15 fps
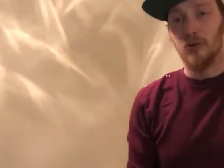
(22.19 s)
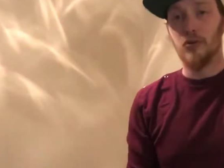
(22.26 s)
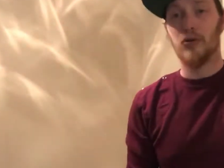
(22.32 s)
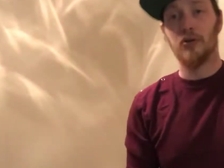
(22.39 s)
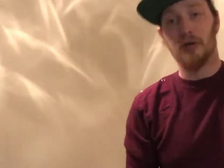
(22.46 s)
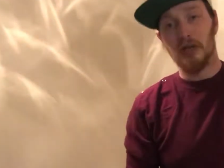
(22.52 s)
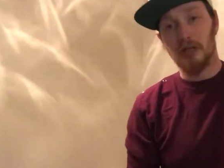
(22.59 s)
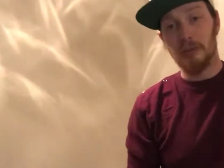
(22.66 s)
do
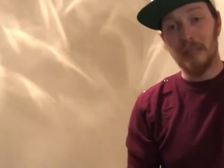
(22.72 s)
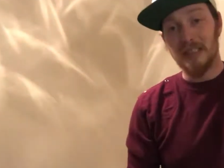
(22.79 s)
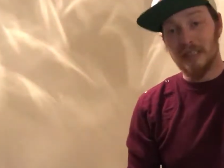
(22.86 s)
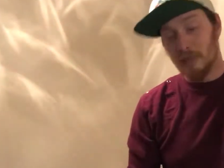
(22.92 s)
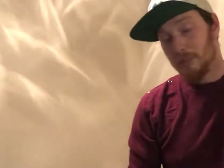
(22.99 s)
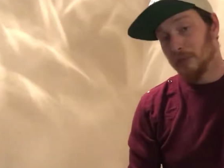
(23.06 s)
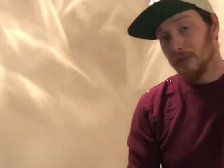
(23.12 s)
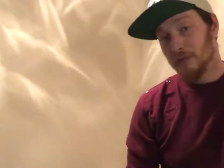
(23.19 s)
there need to be
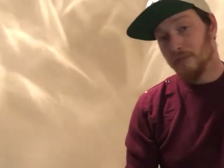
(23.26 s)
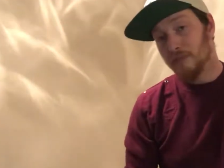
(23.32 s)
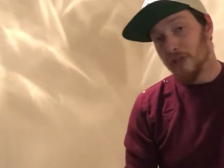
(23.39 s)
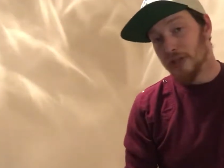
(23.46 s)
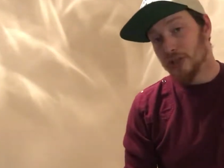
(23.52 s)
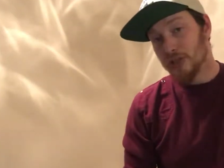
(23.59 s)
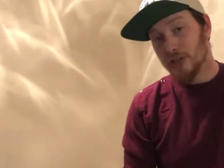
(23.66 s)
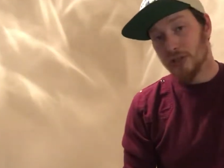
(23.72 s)
separate
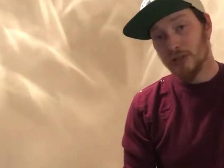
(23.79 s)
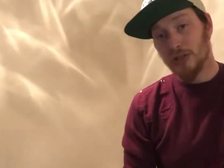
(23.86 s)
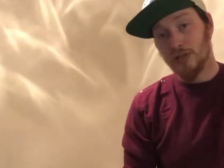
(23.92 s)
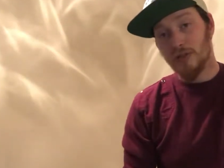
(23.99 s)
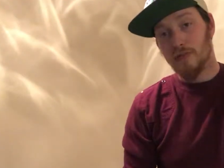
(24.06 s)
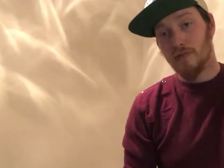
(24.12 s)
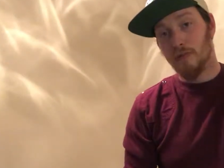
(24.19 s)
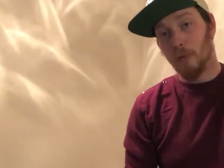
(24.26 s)

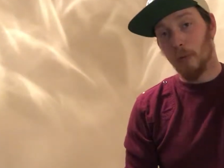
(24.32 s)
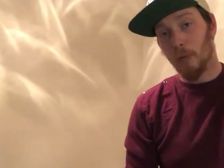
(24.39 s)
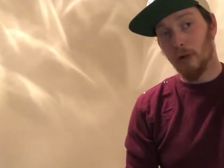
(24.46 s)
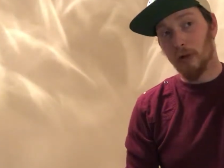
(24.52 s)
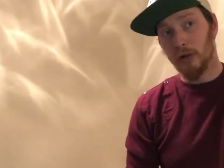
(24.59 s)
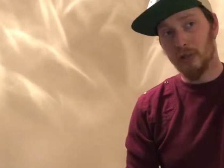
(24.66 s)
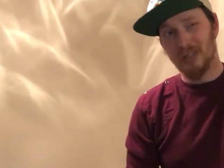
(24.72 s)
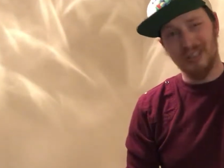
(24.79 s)
divisions
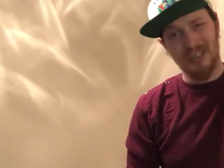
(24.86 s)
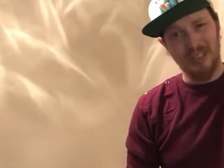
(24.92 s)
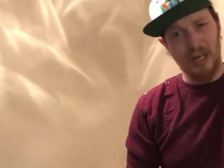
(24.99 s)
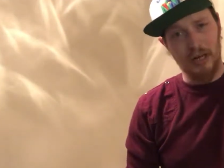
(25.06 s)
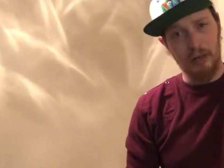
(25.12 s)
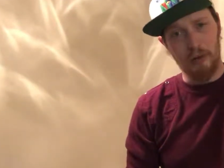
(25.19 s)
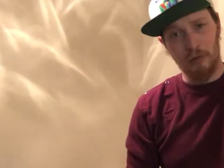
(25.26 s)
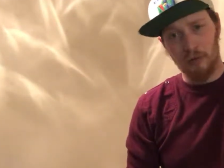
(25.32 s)
for
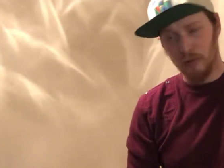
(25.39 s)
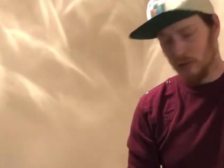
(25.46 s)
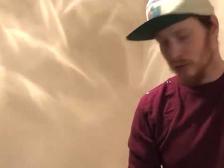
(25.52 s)
style?